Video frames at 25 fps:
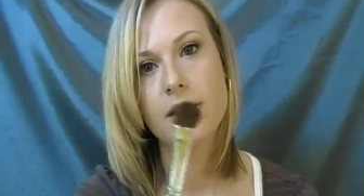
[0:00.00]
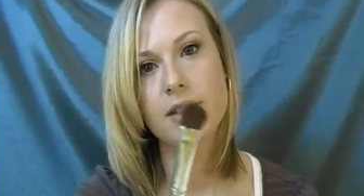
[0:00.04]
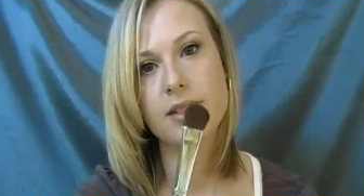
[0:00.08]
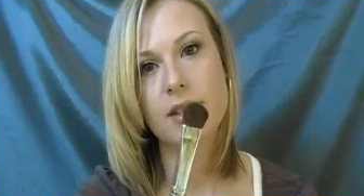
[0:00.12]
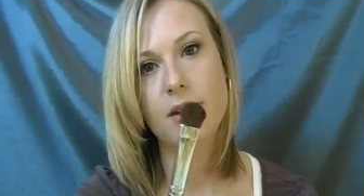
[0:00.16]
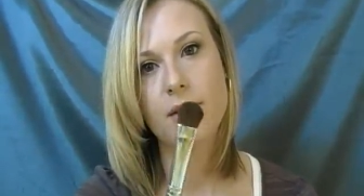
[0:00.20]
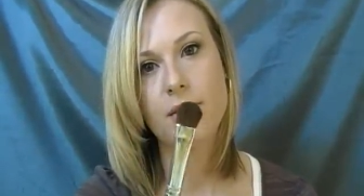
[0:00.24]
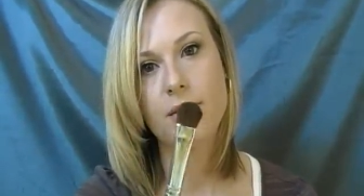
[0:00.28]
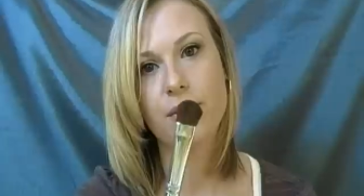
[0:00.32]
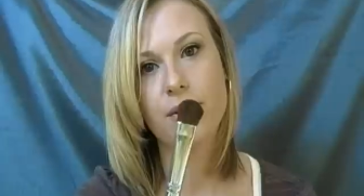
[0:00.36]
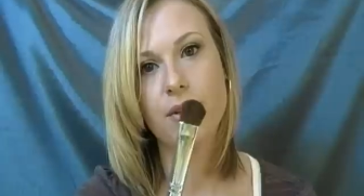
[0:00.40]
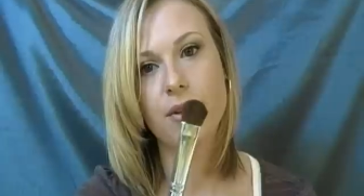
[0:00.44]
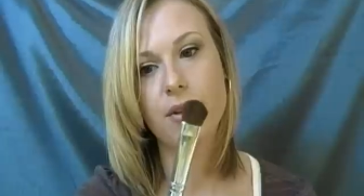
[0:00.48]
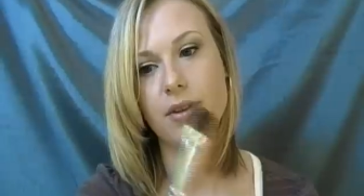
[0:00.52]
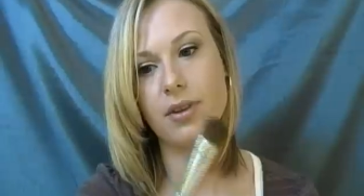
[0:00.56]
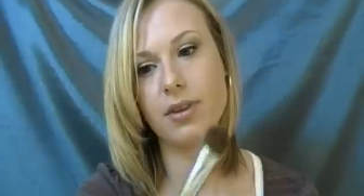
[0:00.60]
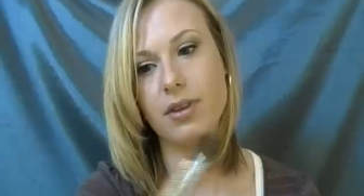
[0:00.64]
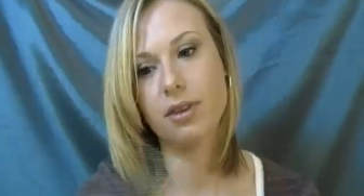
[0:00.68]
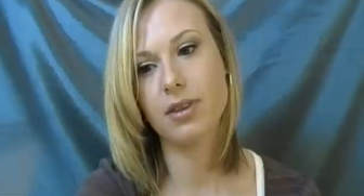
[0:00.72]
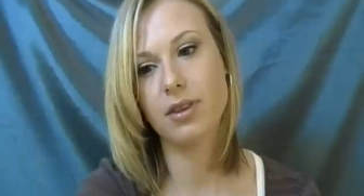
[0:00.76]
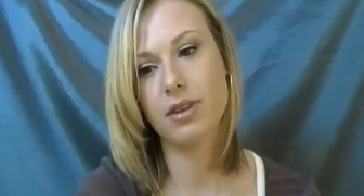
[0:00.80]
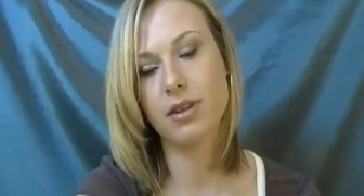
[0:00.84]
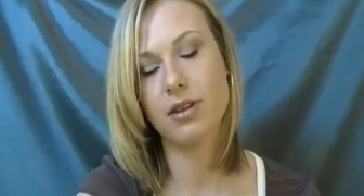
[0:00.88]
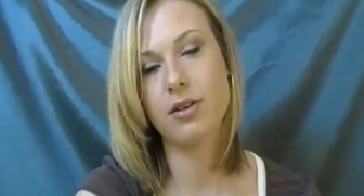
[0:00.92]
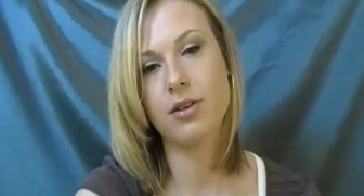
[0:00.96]
so
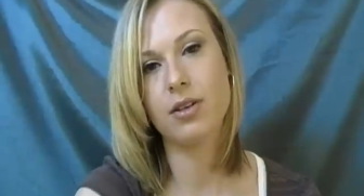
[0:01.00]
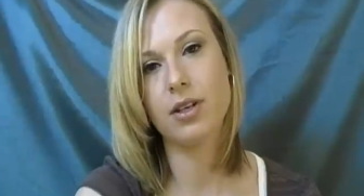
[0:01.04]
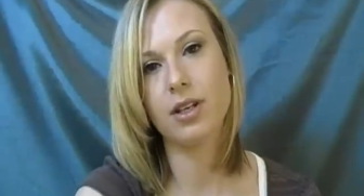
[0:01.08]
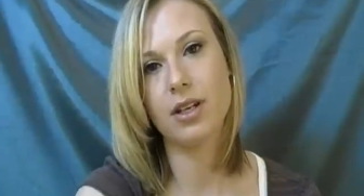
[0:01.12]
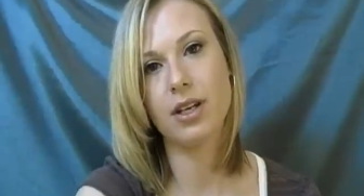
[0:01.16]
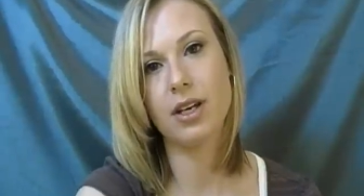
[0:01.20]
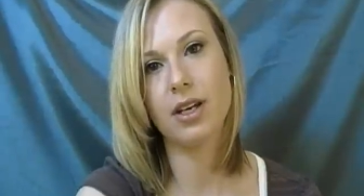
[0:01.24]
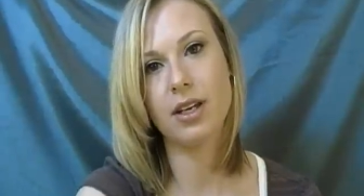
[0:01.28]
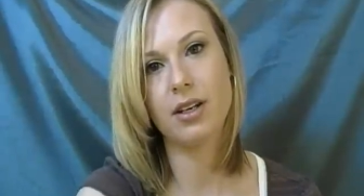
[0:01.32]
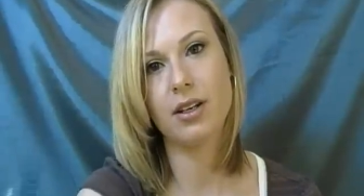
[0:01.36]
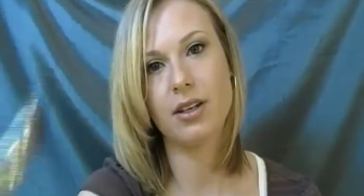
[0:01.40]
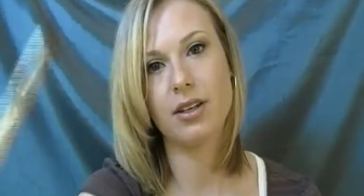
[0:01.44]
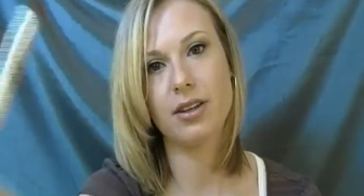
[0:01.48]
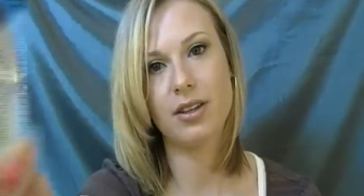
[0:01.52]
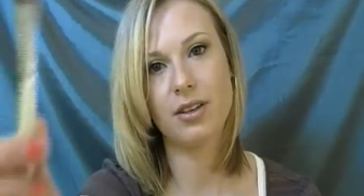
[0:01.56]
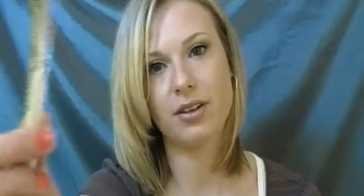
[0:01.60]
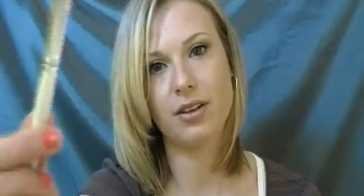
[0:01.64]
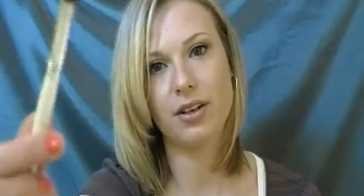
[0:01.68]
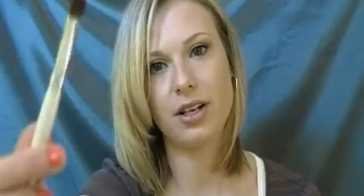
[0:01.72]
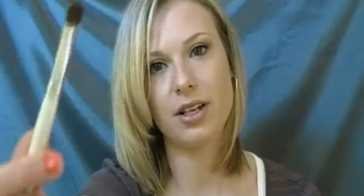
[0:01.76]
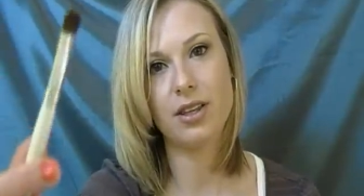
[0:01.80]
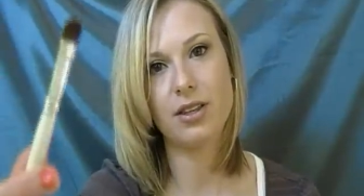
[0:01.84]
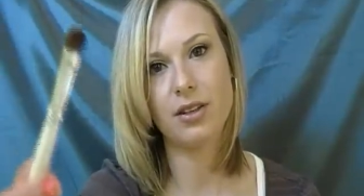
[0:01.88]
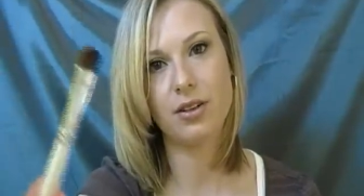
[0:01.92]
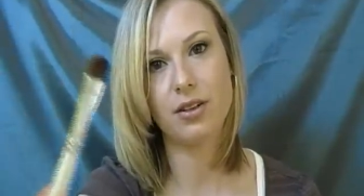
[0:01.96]
you can get,
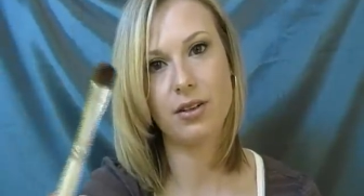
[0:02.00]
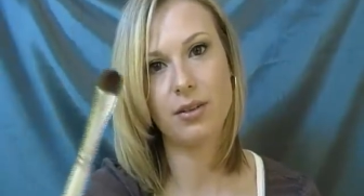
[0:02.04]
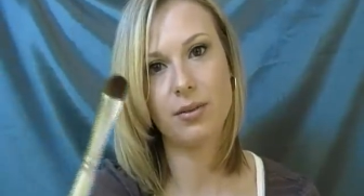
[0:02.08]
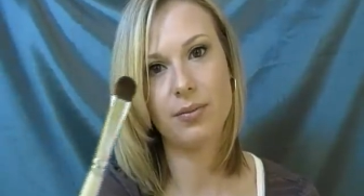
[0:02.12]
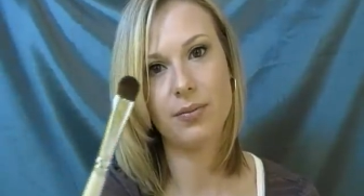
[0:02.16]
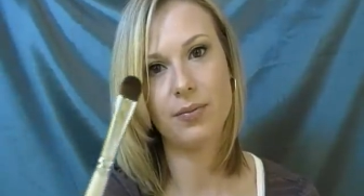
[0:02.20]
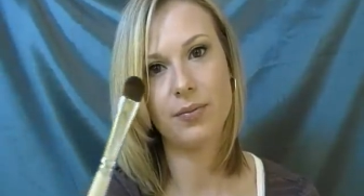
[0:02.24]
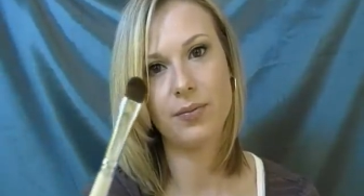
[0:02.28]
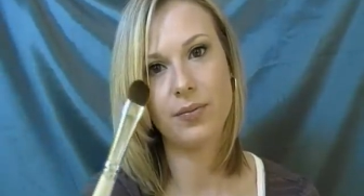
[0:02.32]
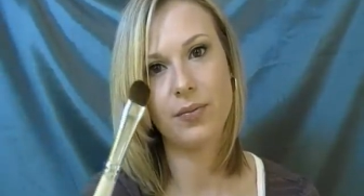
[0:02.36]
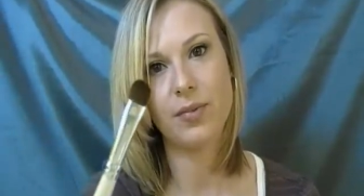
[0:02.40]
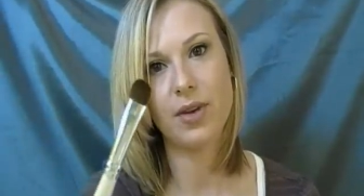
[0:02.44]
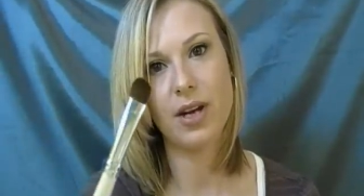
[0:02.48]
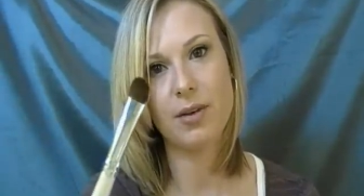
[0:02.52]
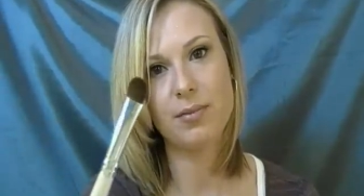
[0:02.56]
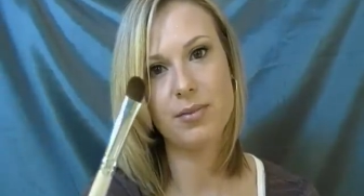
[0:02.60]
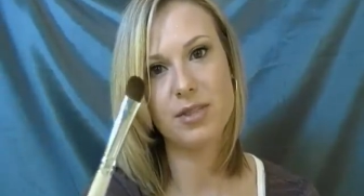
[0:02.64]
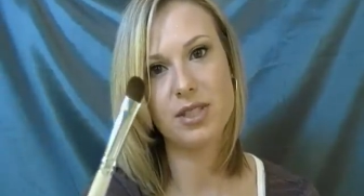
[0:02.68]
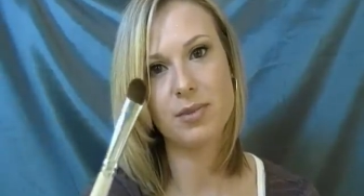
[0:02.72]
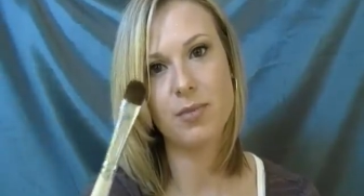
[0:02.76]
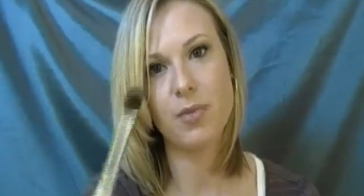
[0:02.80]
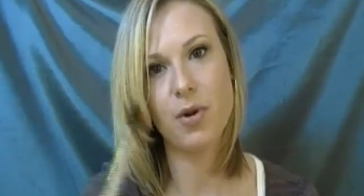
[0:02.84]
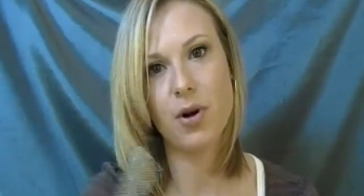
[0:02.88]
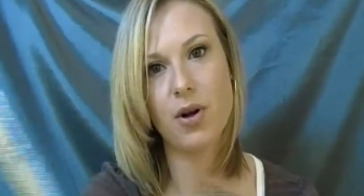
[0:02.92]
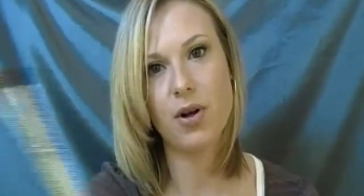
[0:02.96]
they're either
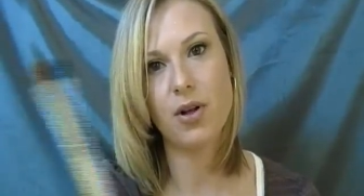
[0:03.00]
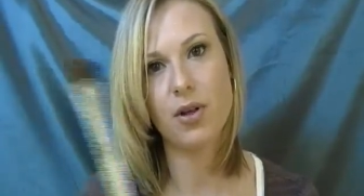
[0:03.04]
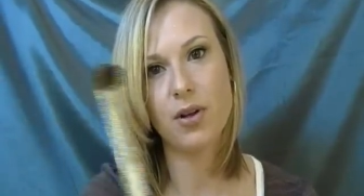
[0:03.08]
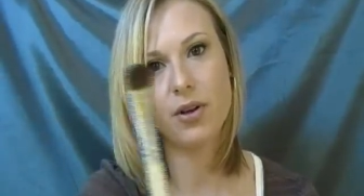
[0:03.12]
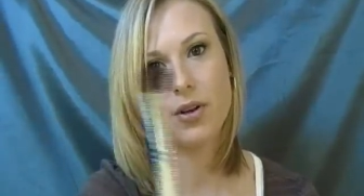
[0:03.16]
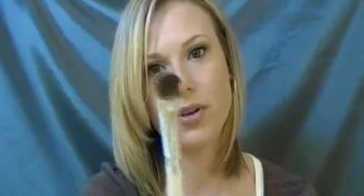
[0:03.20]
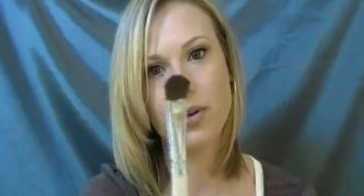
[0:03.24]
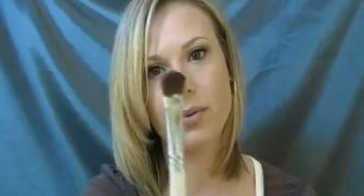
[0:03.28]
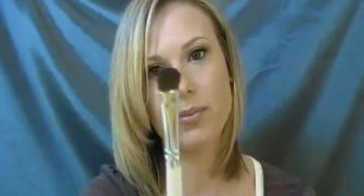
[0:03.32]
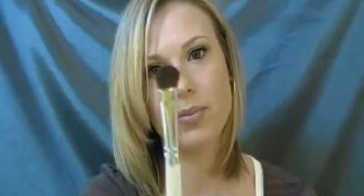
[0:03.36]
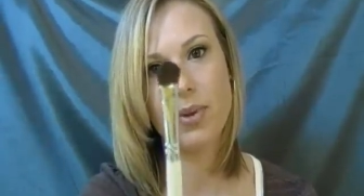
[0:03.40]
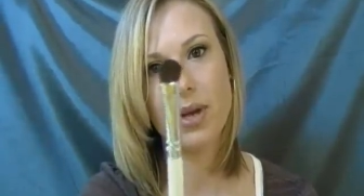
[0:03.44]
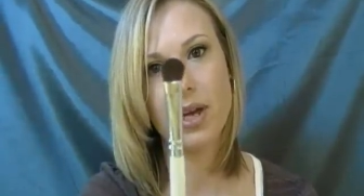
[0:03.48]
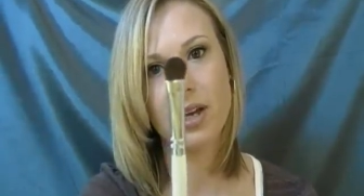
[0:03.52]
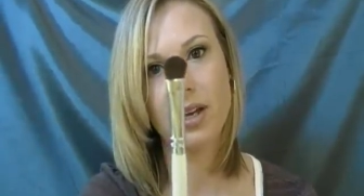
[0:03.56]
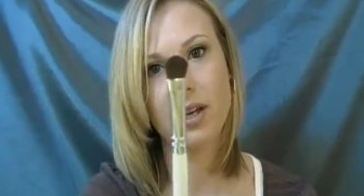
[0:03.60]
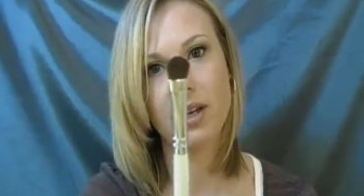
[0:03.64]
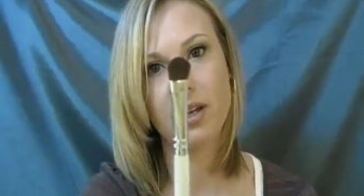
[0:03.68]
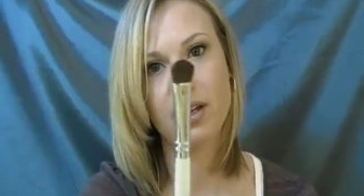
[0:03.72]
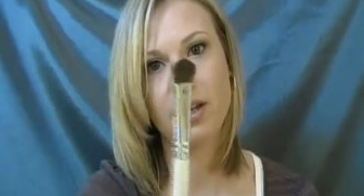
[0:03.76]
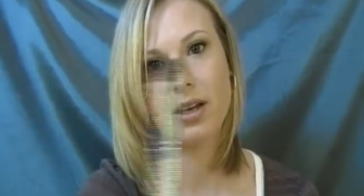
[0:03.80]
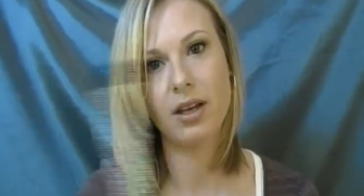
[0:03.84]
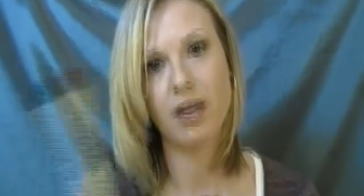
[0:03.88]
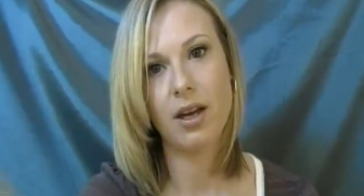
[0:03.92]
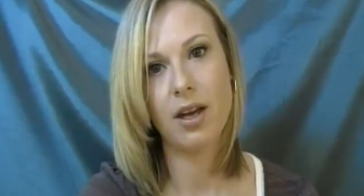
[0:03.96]
come small or
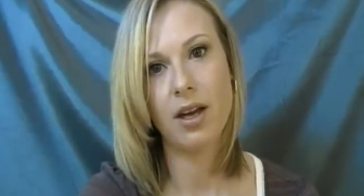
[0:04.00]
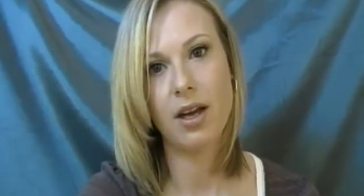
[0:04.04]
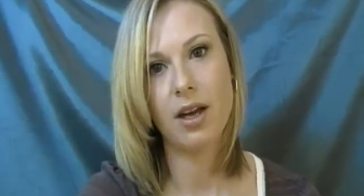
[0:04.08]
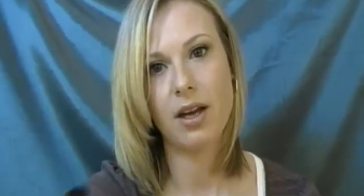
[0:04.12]
big.